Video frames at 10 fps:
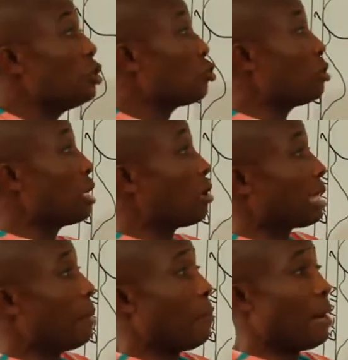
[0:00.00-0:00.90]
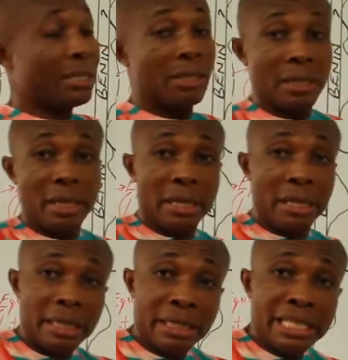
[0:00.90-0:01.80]
to the northern part,
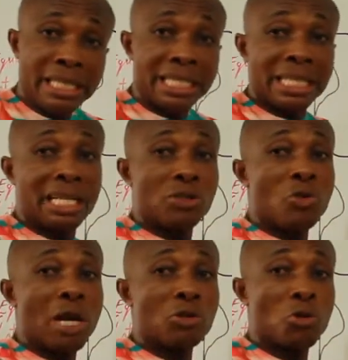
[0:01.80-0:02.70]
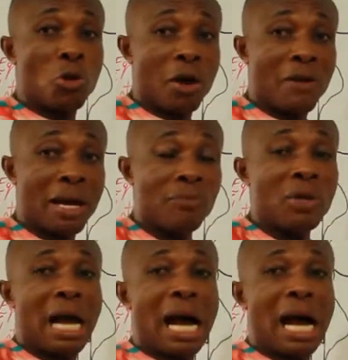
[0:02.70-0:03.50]
the distance you have to cover.